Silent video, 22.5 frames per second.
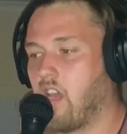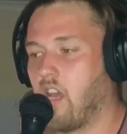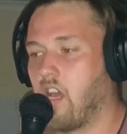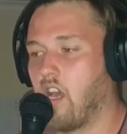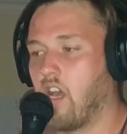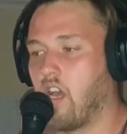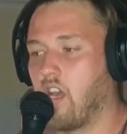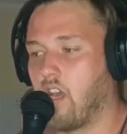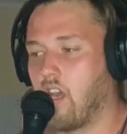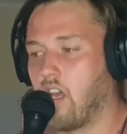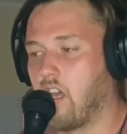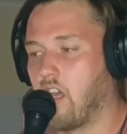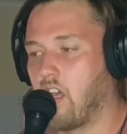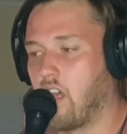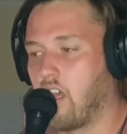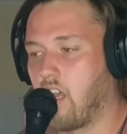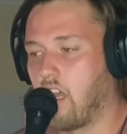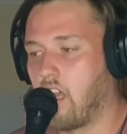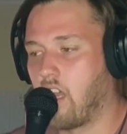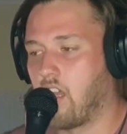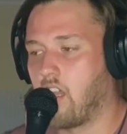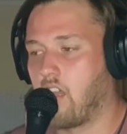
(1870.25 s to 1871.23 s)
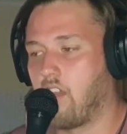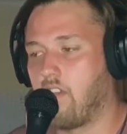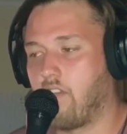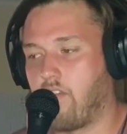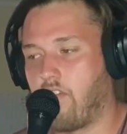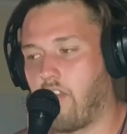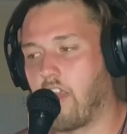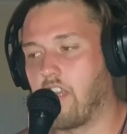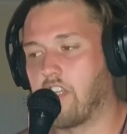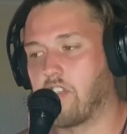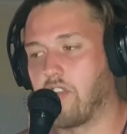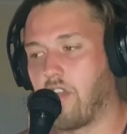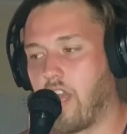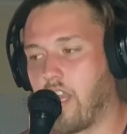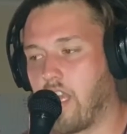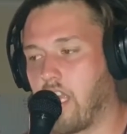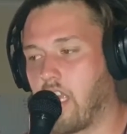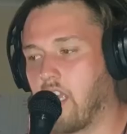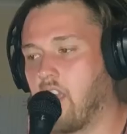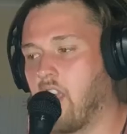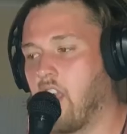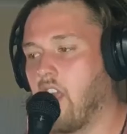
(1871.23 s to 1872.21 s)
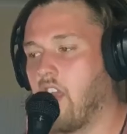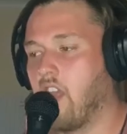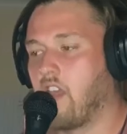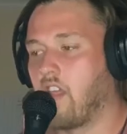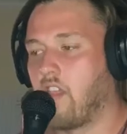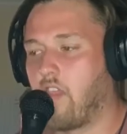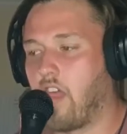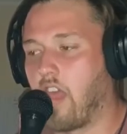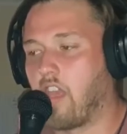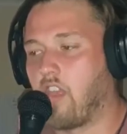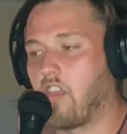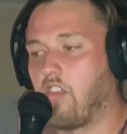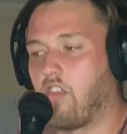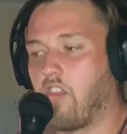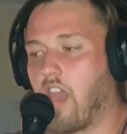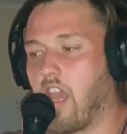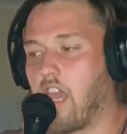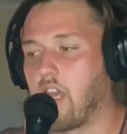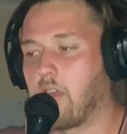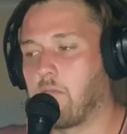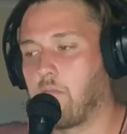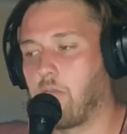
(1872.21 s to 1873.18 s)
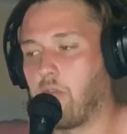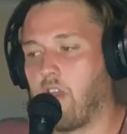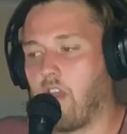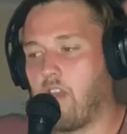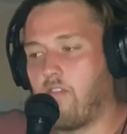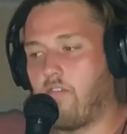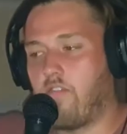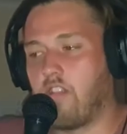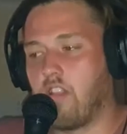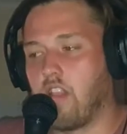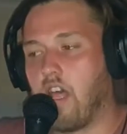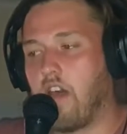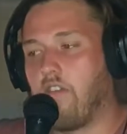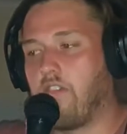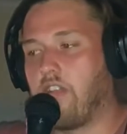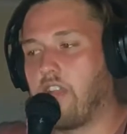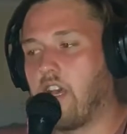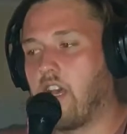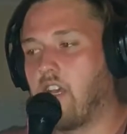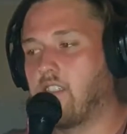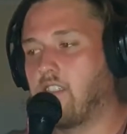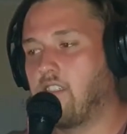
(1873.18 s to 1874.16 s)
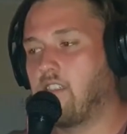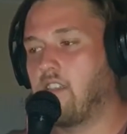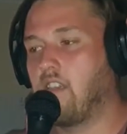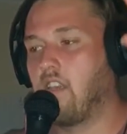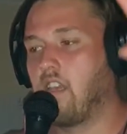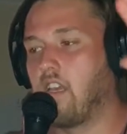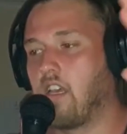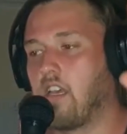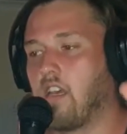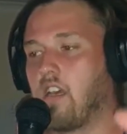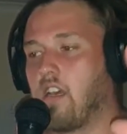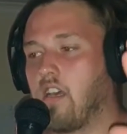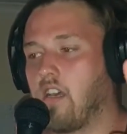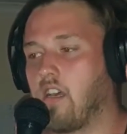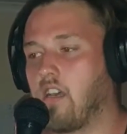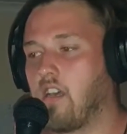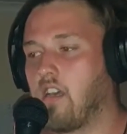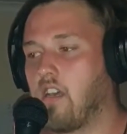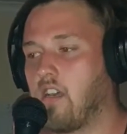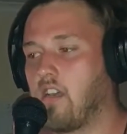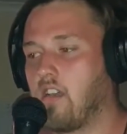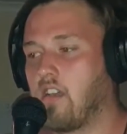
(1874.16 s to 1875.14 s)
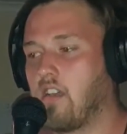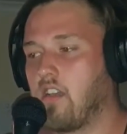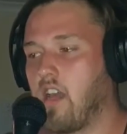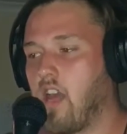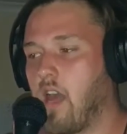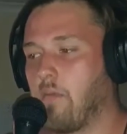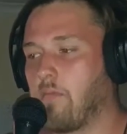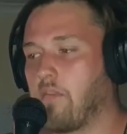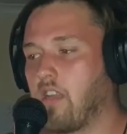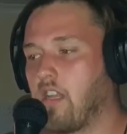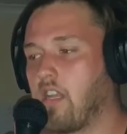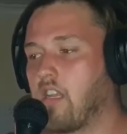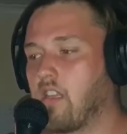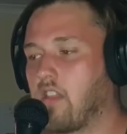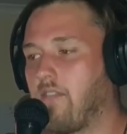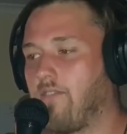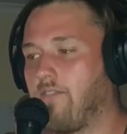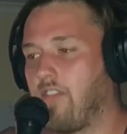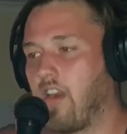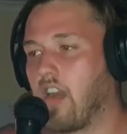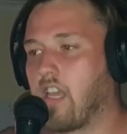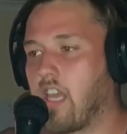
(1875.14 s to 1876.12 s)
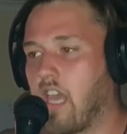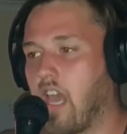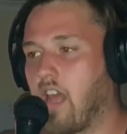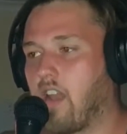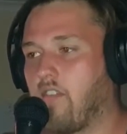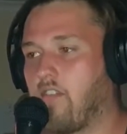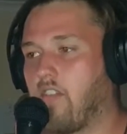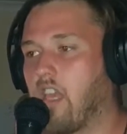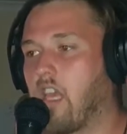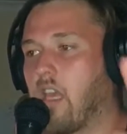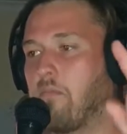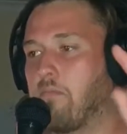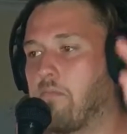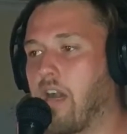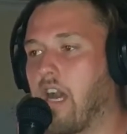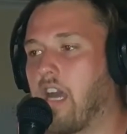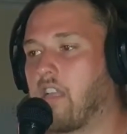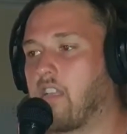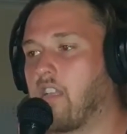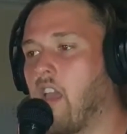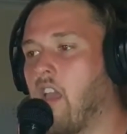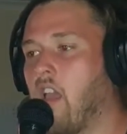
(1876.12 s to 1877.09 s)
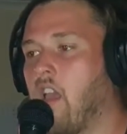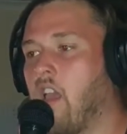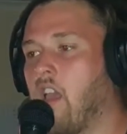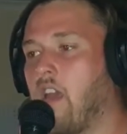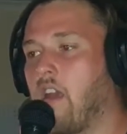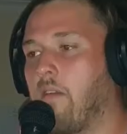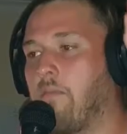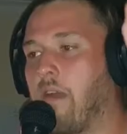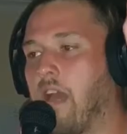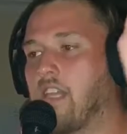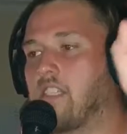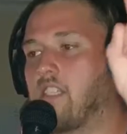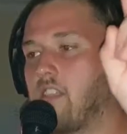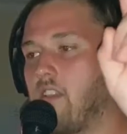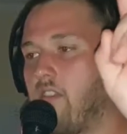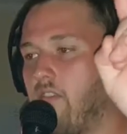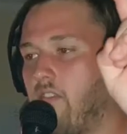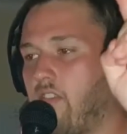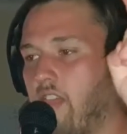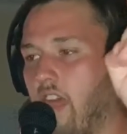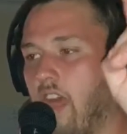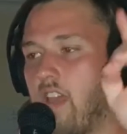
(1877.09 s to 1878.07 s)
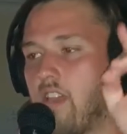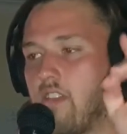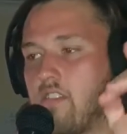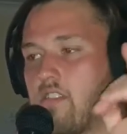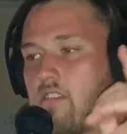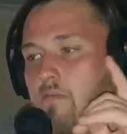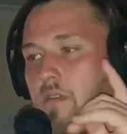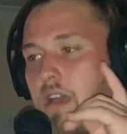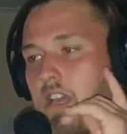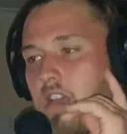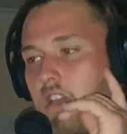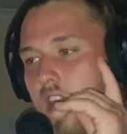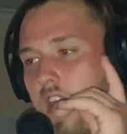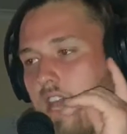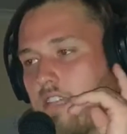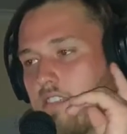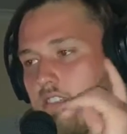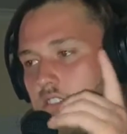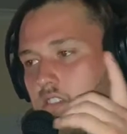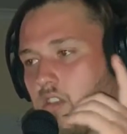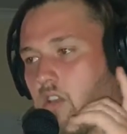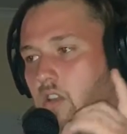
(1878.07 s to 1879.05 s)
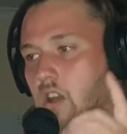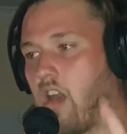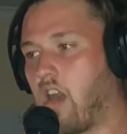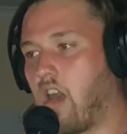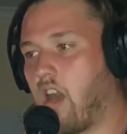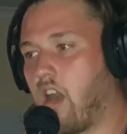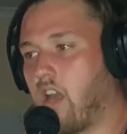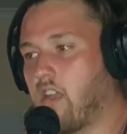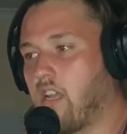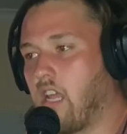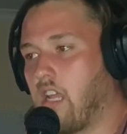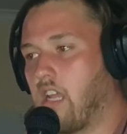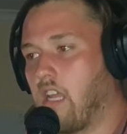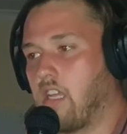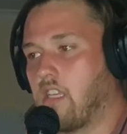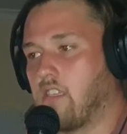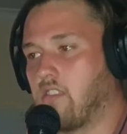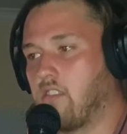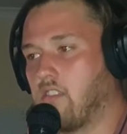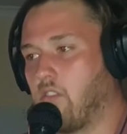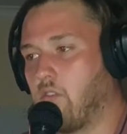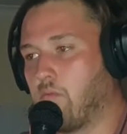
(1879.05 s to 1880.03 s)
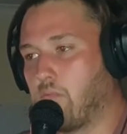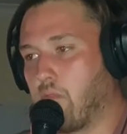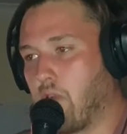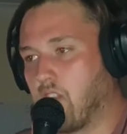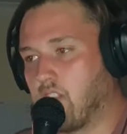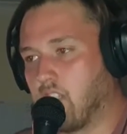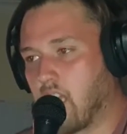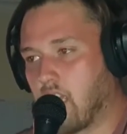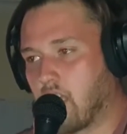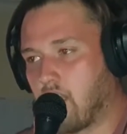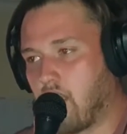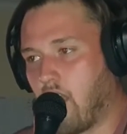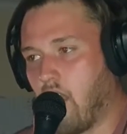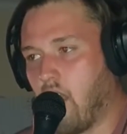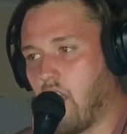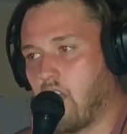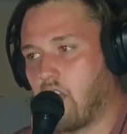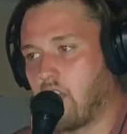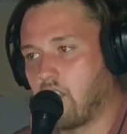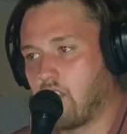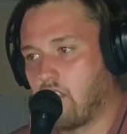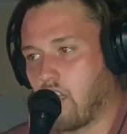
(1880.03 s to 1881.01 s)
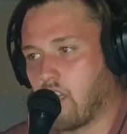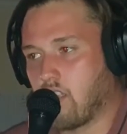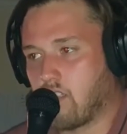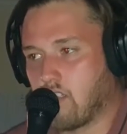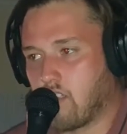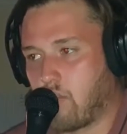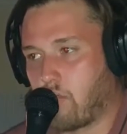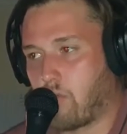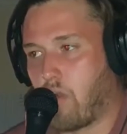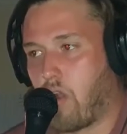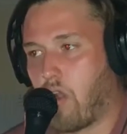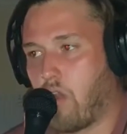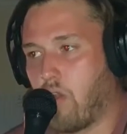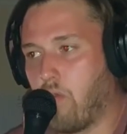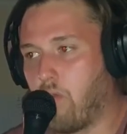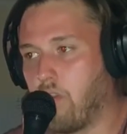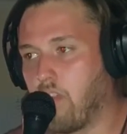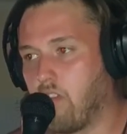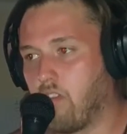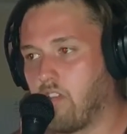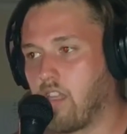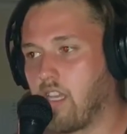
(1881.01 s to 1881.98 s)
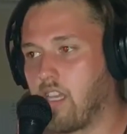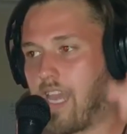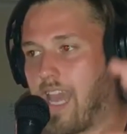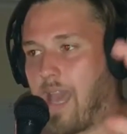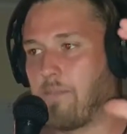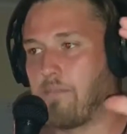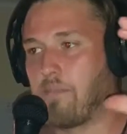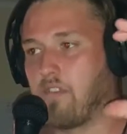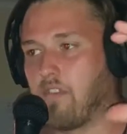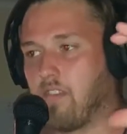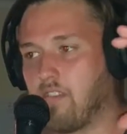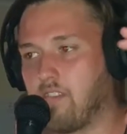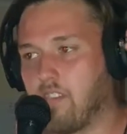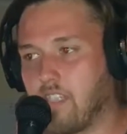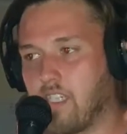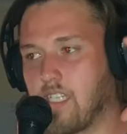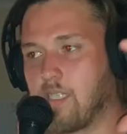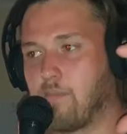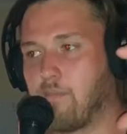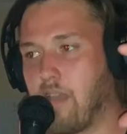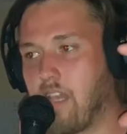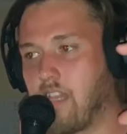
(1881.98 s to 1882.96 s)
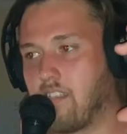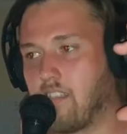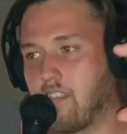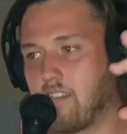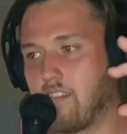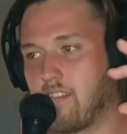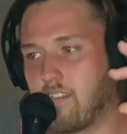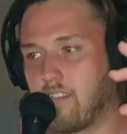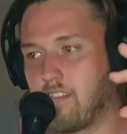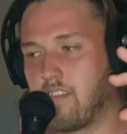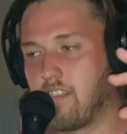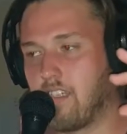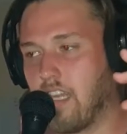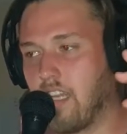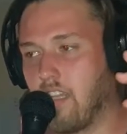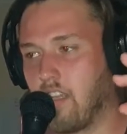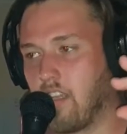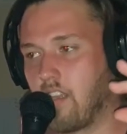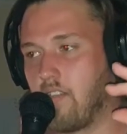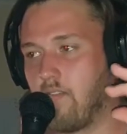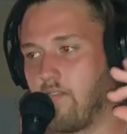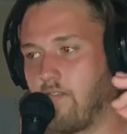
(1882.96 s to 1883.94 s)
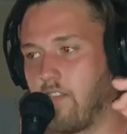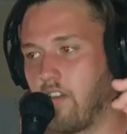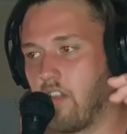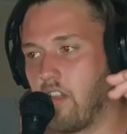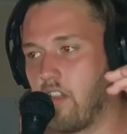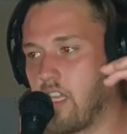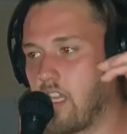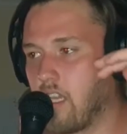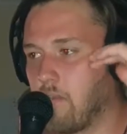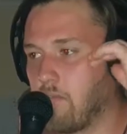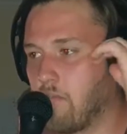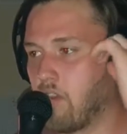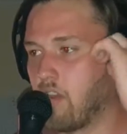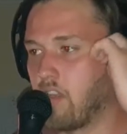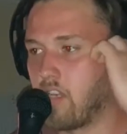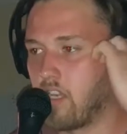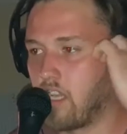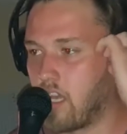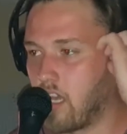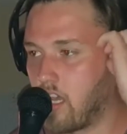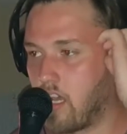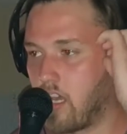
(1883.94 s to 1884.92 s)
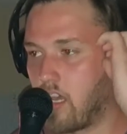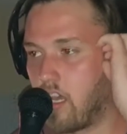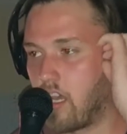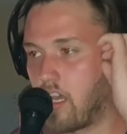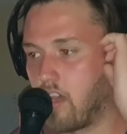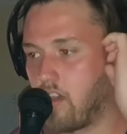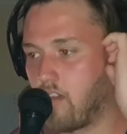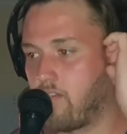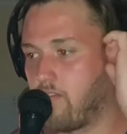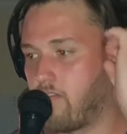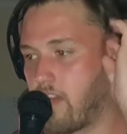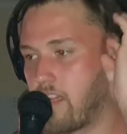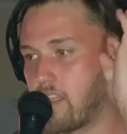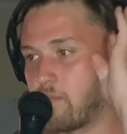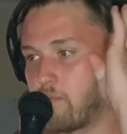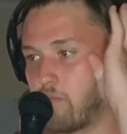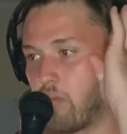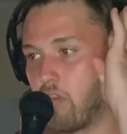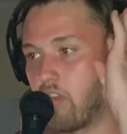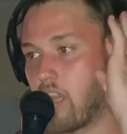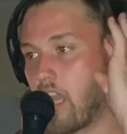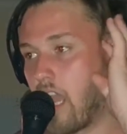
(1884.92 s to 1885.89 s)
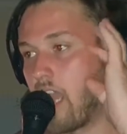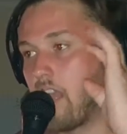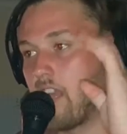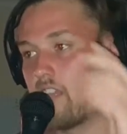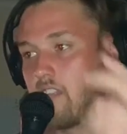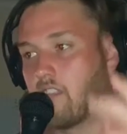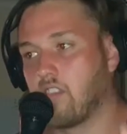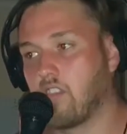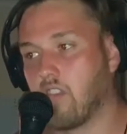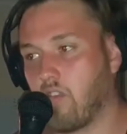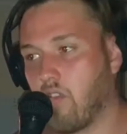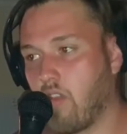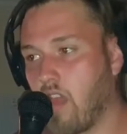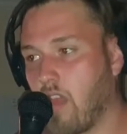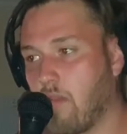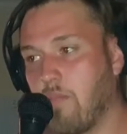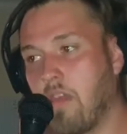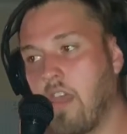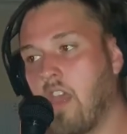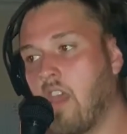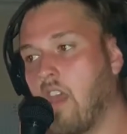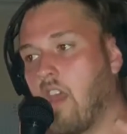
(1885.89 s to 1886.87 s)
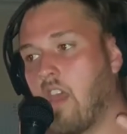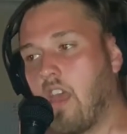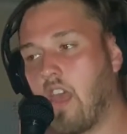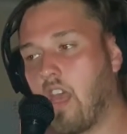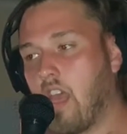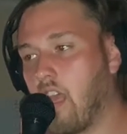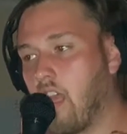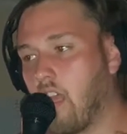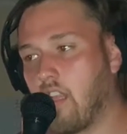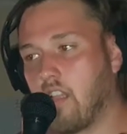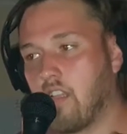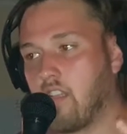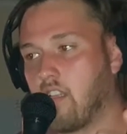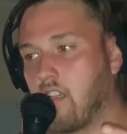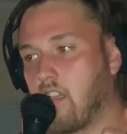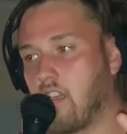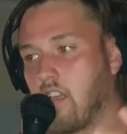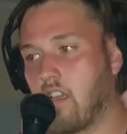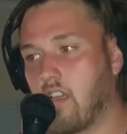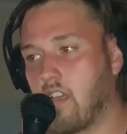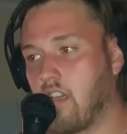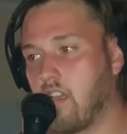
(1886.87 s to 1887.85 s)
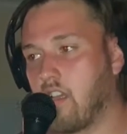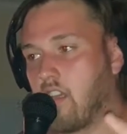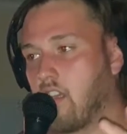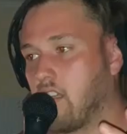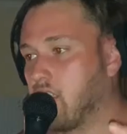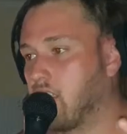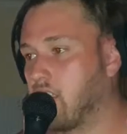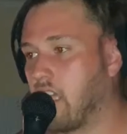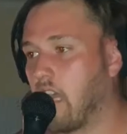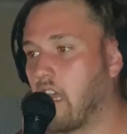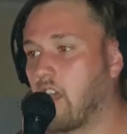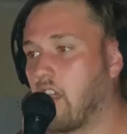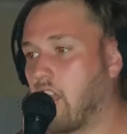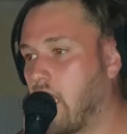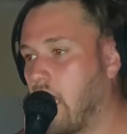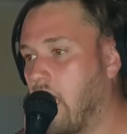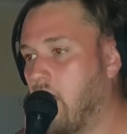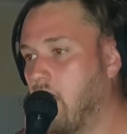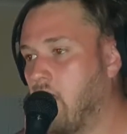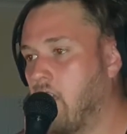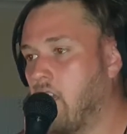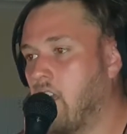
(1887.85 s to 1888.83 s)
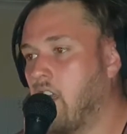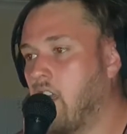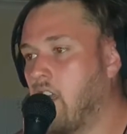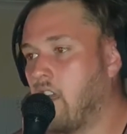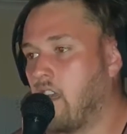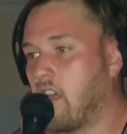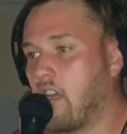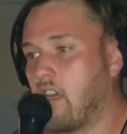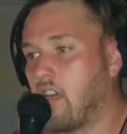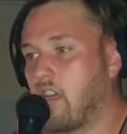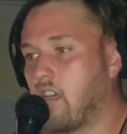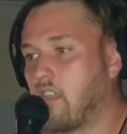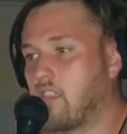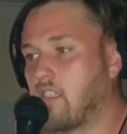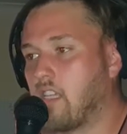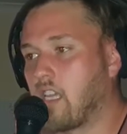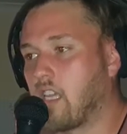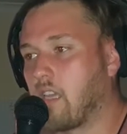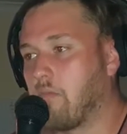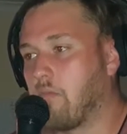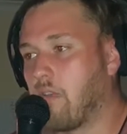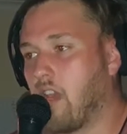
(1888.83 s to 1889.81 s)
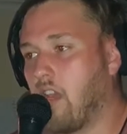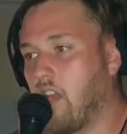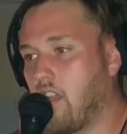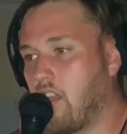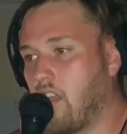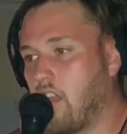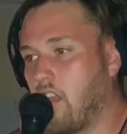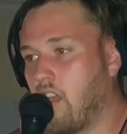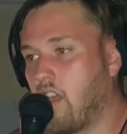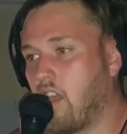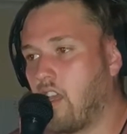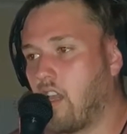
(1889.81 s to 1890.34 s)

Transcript: Fraser Anning. Thank you, Egg Boy, for loving us. I'm gonna get the fuck out of here, but massive thanks to my guy Sohan and his new project Just Grow with all the capitals and the spaces and shit. You can follow him on Facebook and Instagram and SoundCloud. Check him out.